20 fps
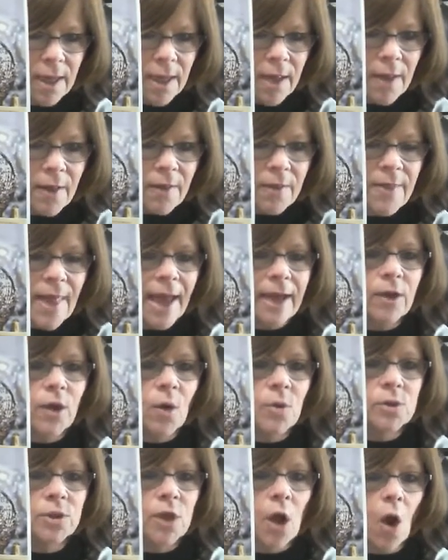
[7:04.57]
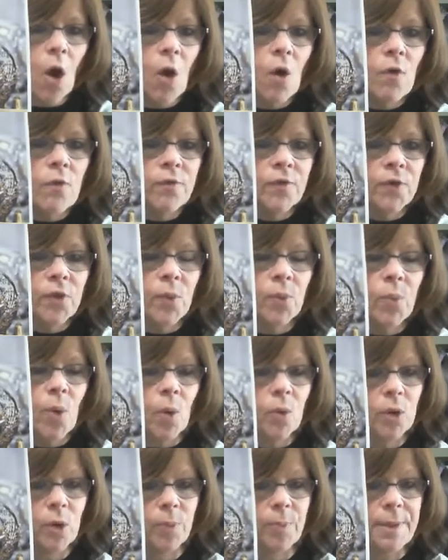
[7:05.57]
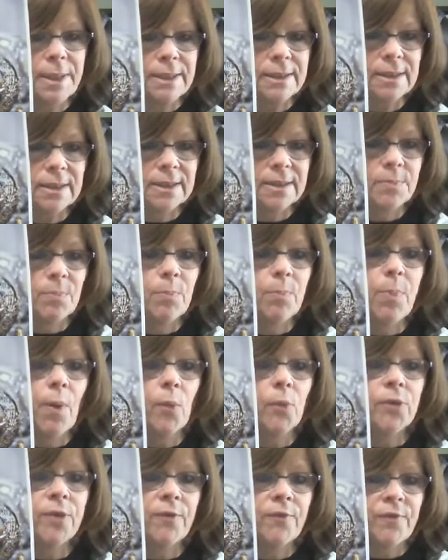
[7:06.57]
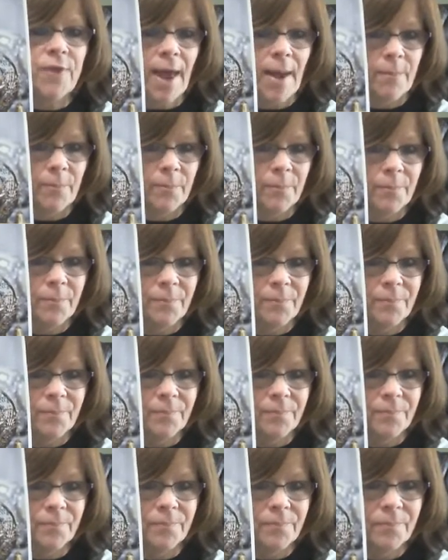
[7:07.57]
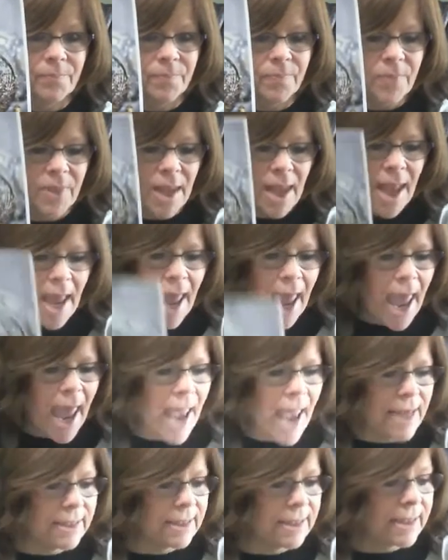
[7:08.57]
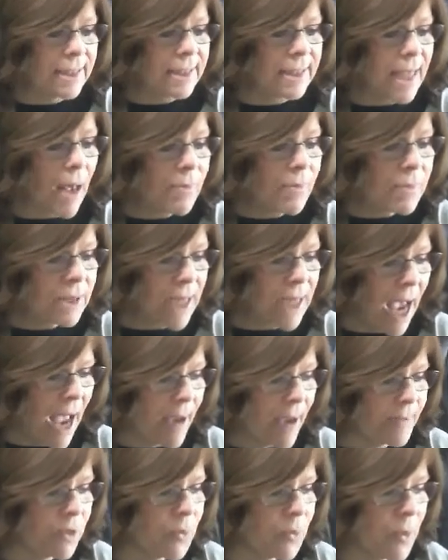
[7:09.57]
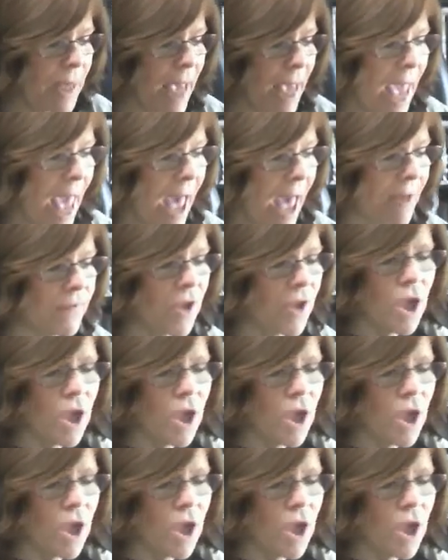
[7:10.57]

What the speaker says: that goes over the roller pieces, both of them. And sometimes we have